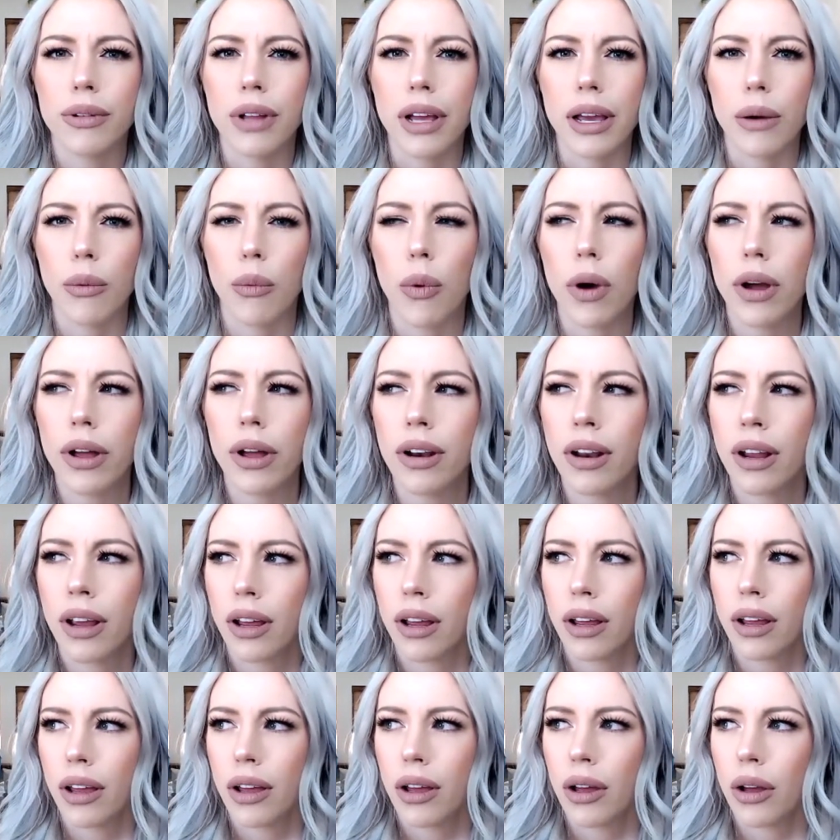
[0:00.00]
Like,
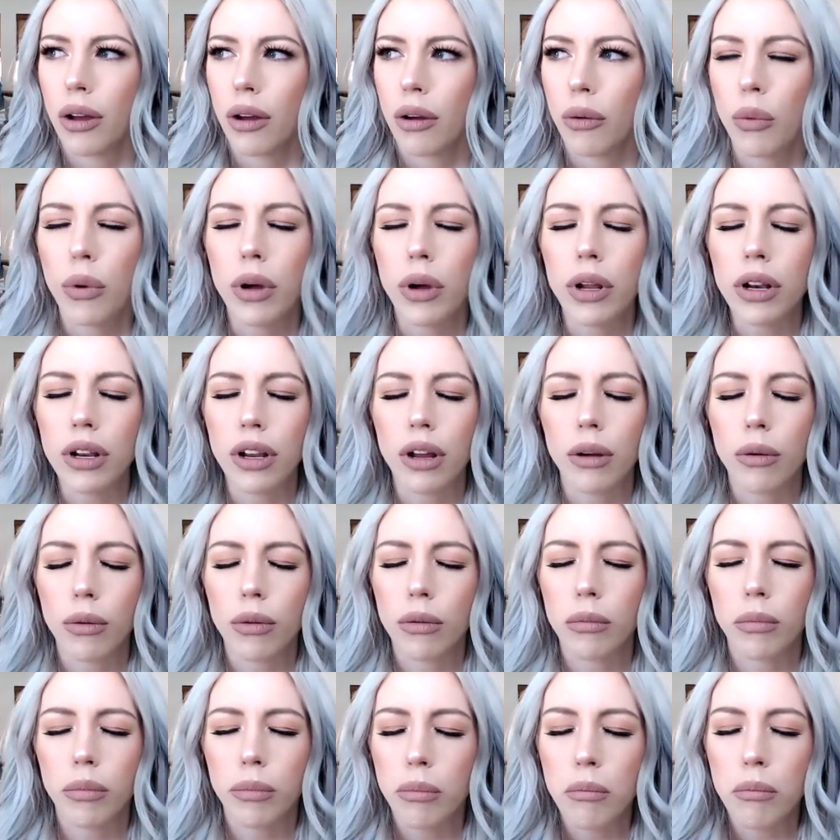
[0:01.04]
what
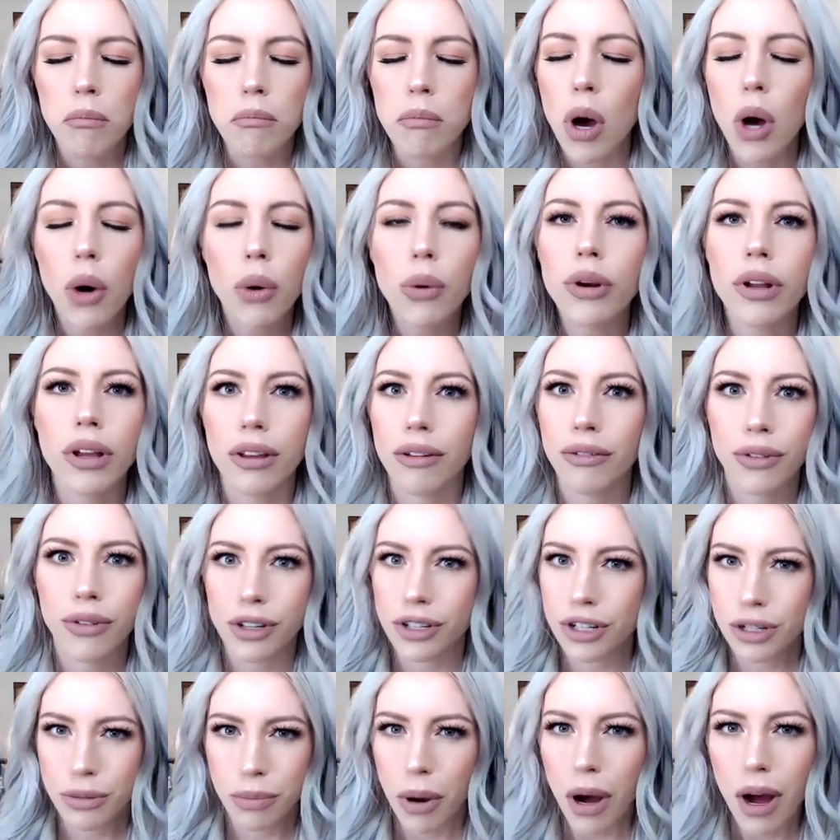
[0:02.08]
motive
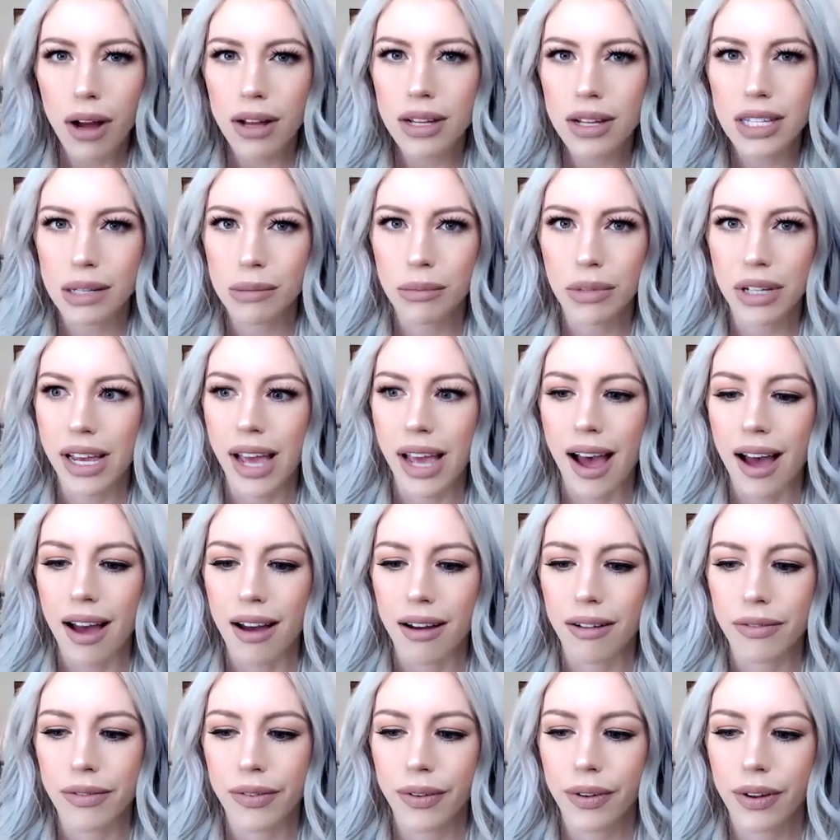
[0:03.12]
could you possibly
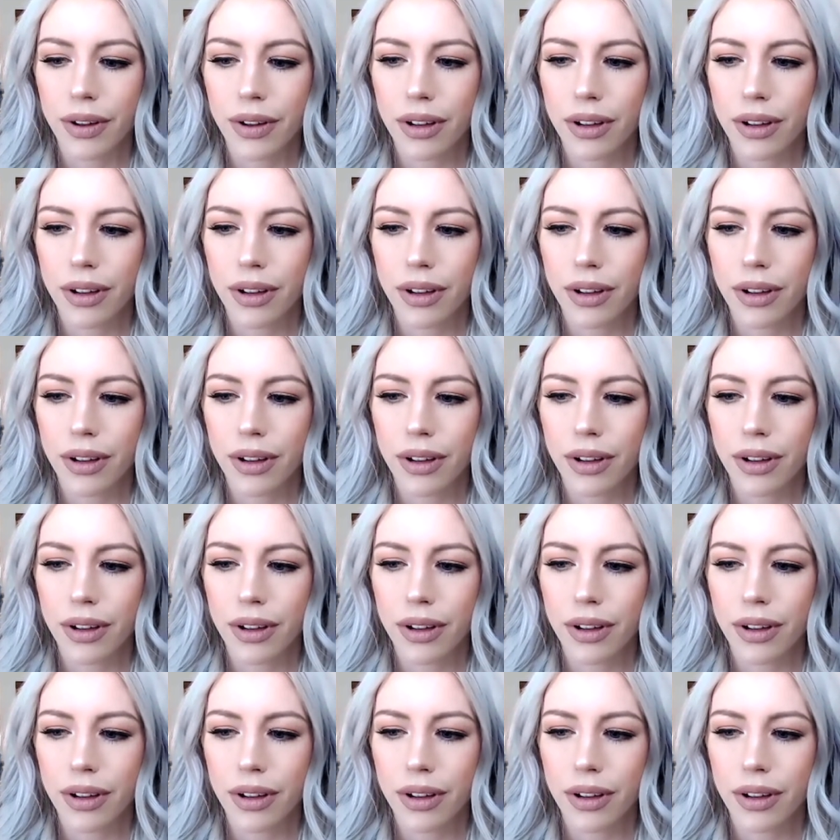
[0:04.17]
have